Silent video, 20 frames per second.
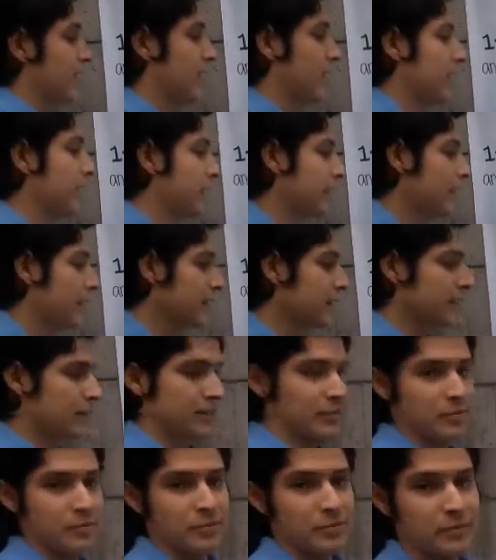And then,
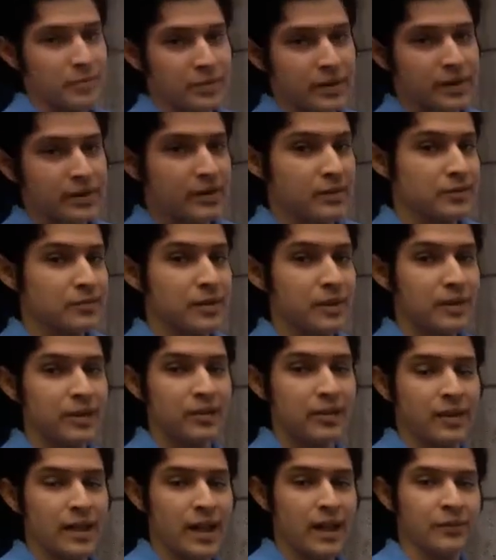because we
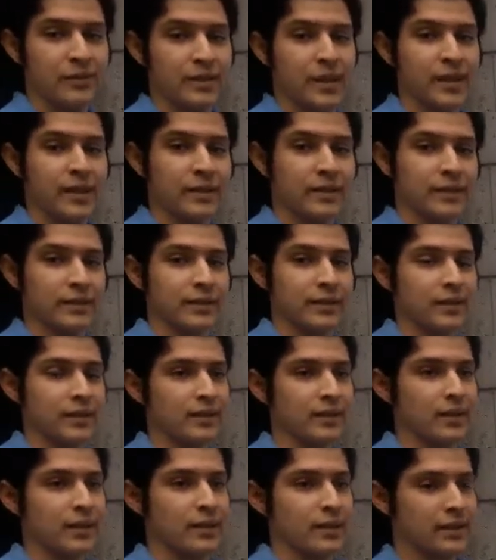don't have a
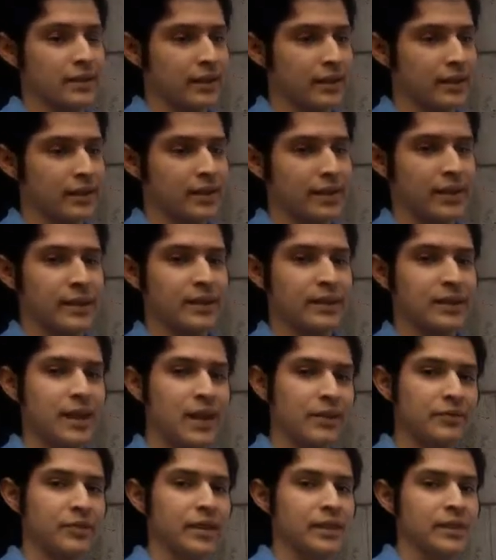direct
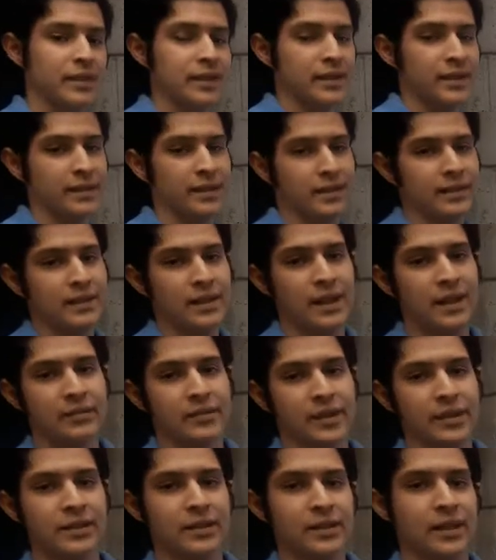object, indirect
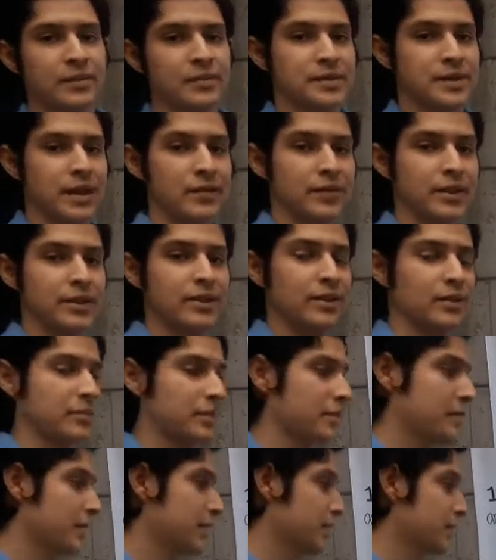object, or subject
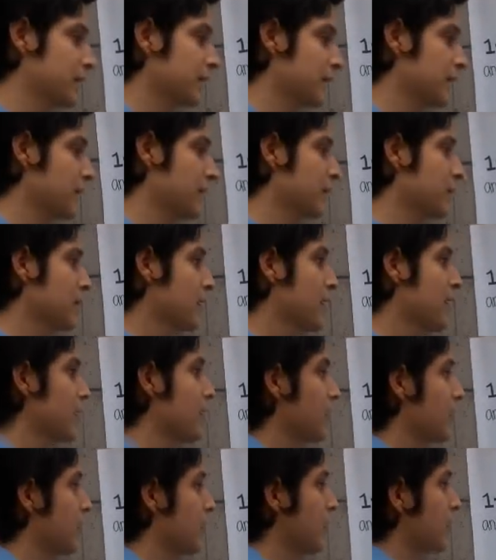complement,
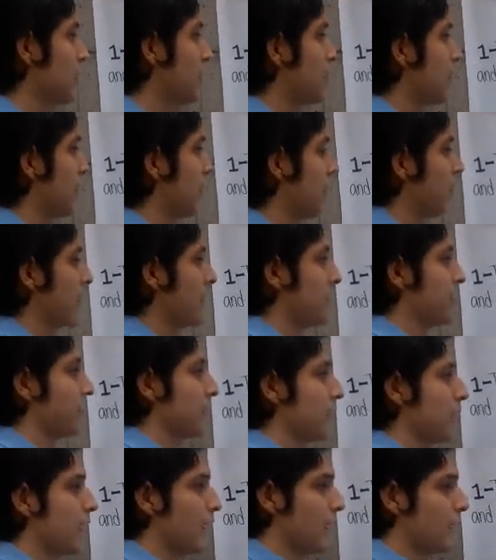and
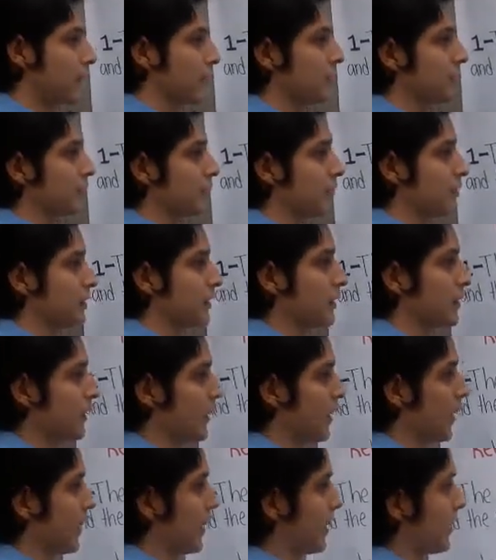we have
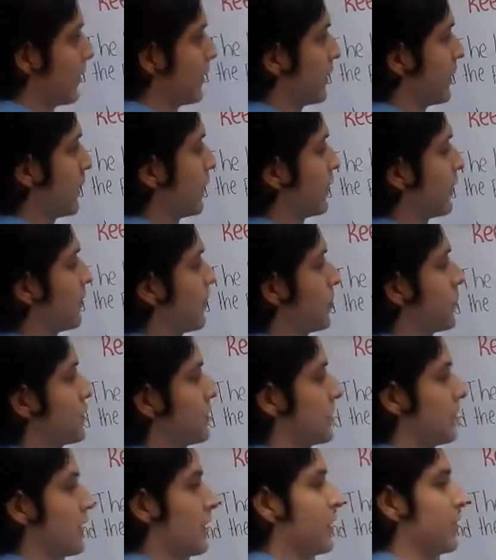the
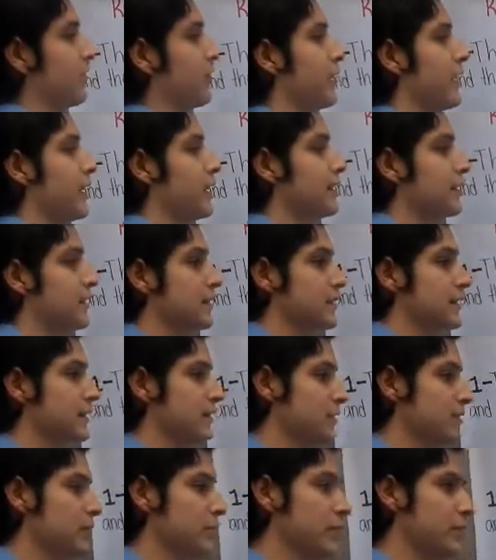prepositional phrase,
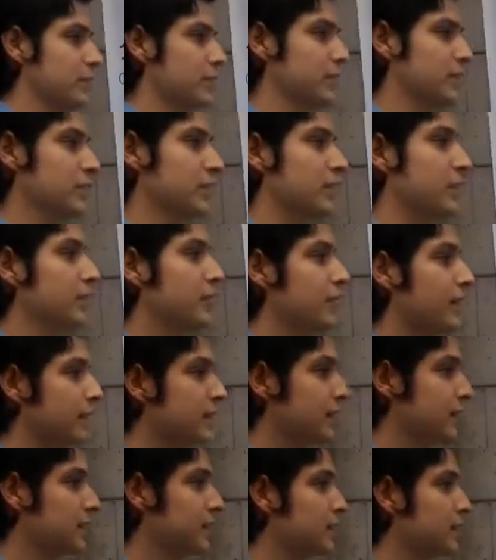two prepositional
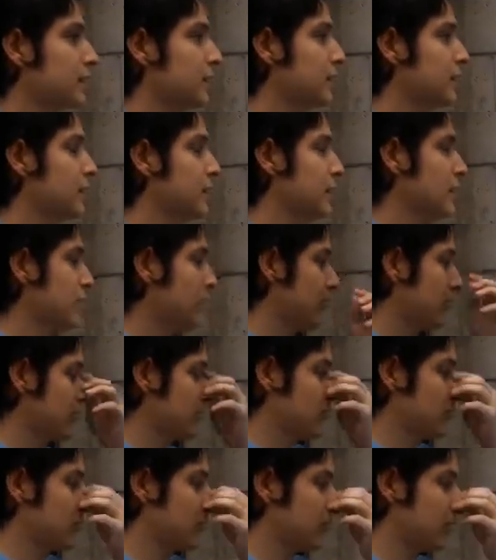phrases.
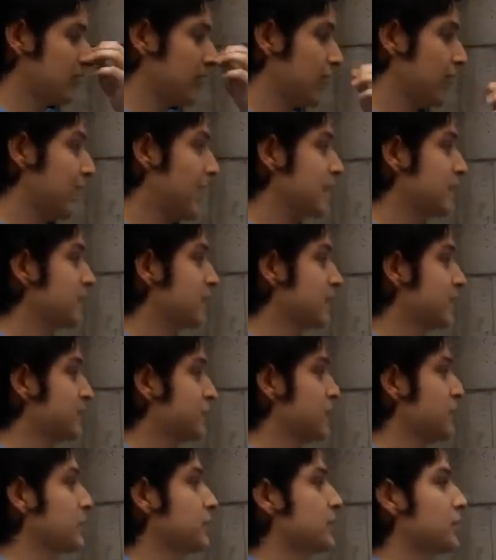To analyze these
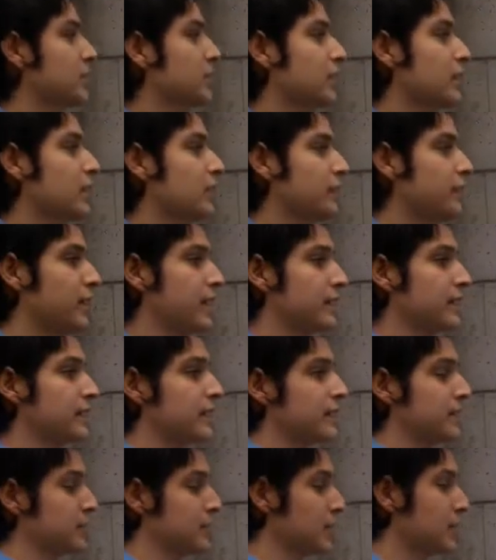prepositional
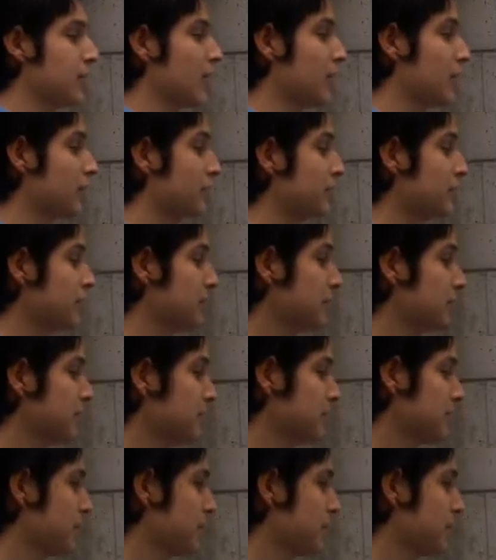phrases, we have to